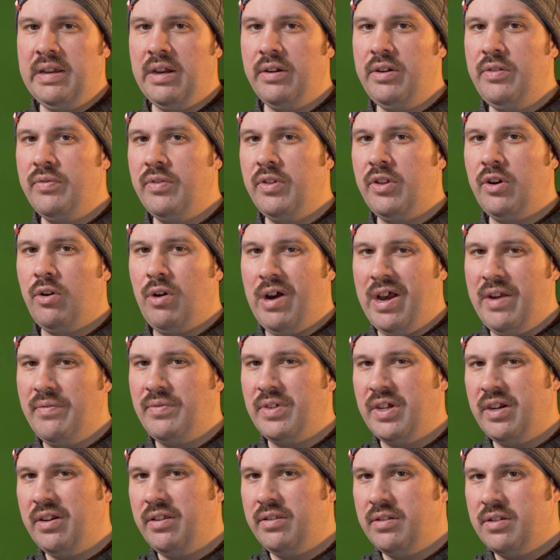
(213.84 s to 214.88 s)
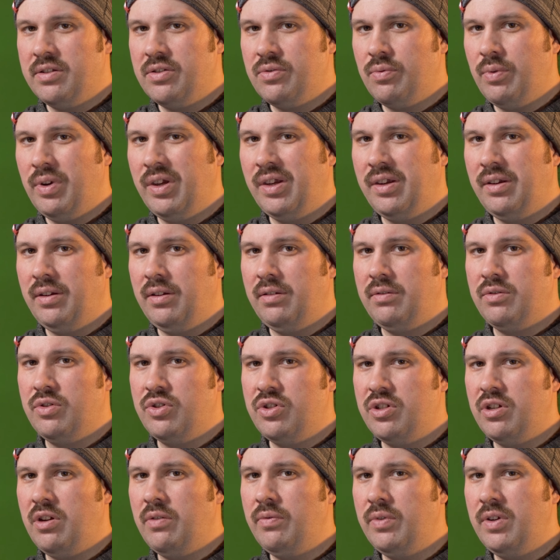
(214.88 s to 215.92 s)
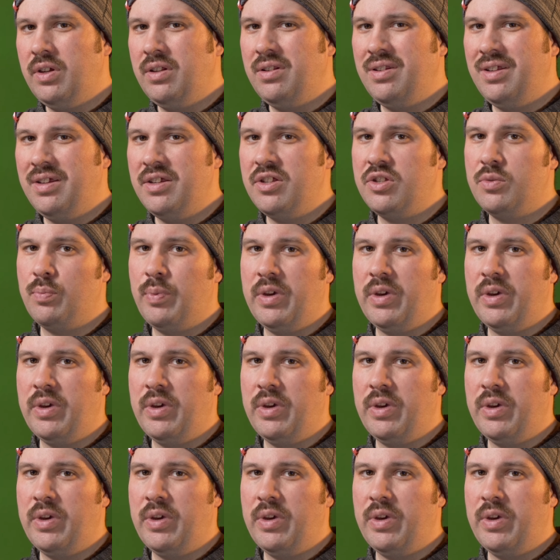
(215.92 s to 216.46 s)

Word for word: Now, even though I've done it this way, shelving is